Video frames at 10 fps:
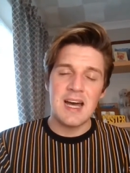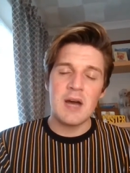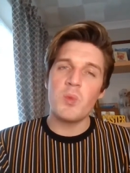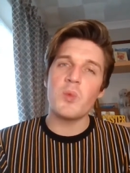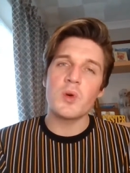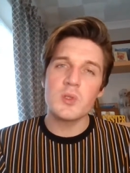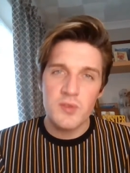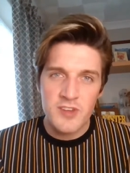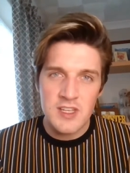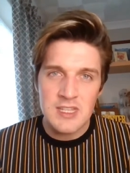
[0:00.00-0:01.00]
I wouldn't want to
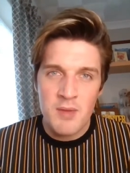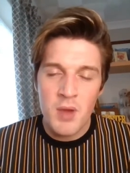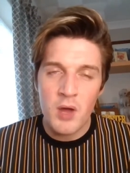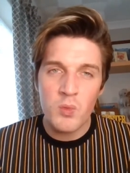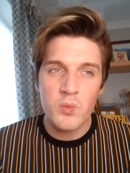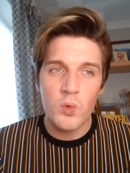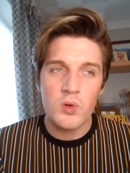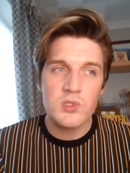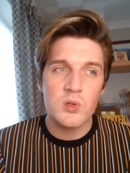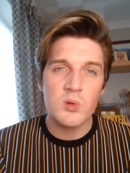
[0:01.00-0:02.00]
offend them. I wouldn't
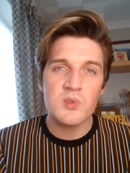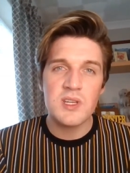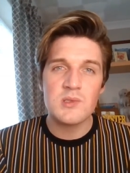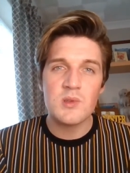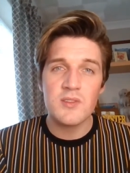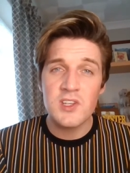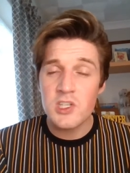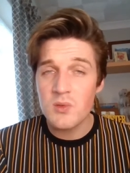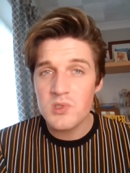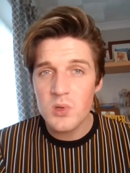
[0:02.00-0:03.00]
want to cause any sort of
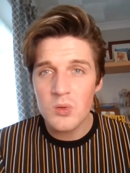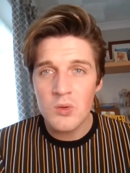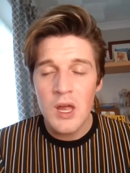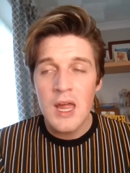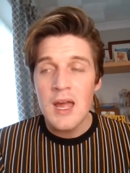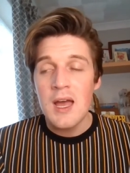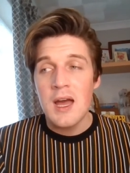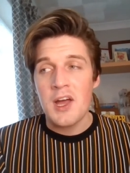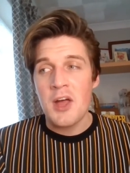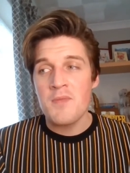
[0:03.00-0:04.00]
issue at all.
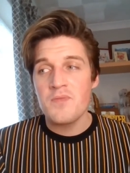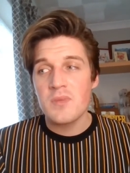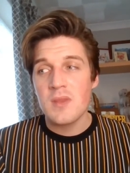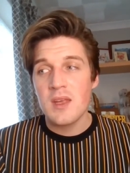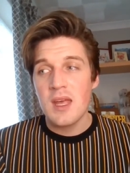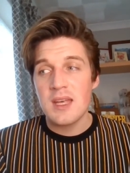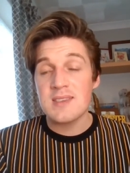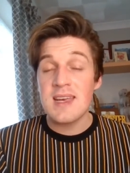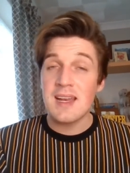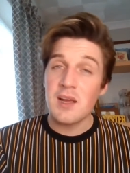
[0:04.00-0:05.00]
Um,
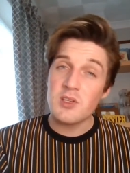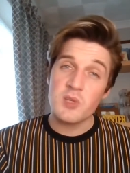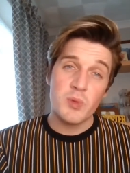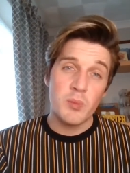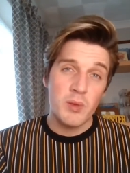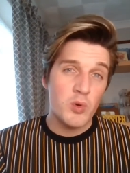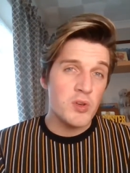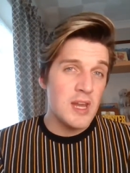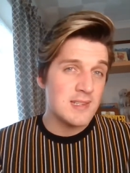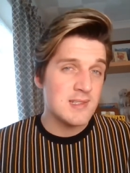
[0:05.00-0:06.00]
sadly, I just probably
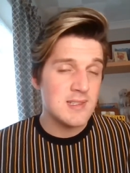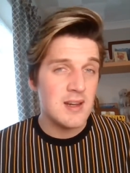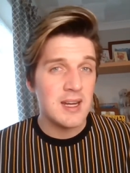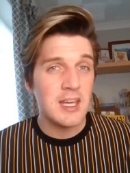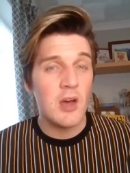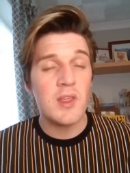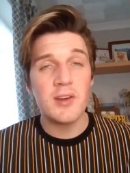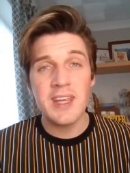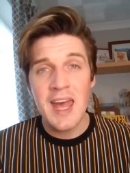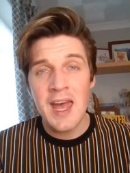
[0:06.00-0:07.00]
wouldn't necessarily go
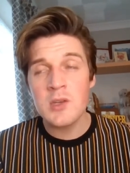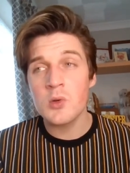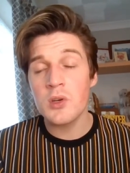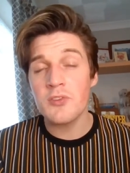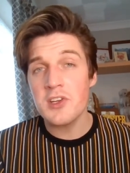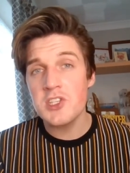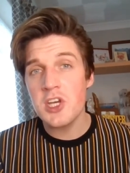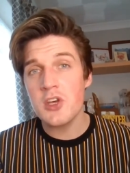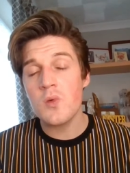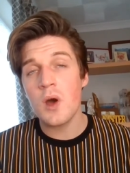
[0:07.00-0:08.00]
there again, or if I
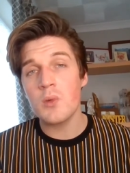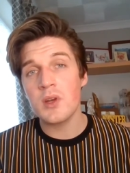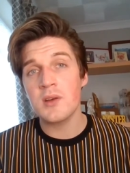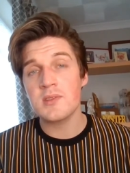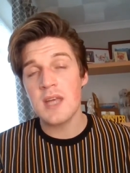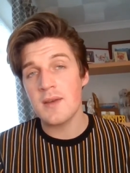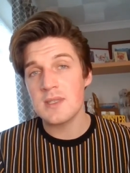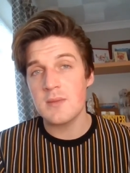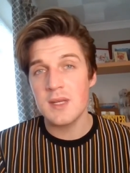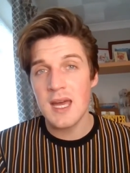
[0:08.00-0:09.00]
do, I would ask to have
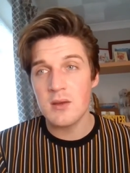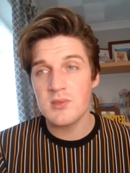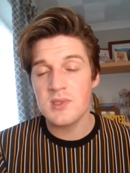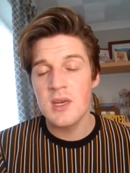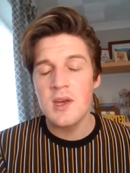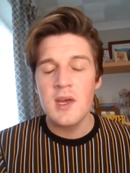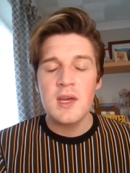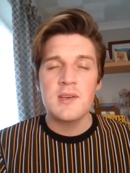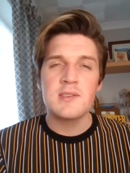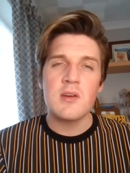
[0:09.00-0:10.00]
somebody else.
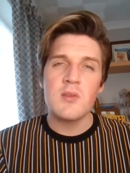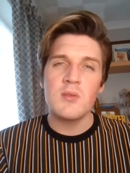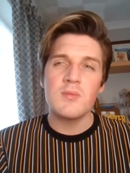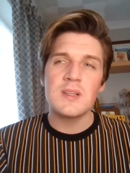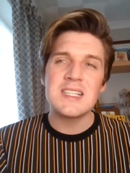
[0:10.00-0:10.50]
So,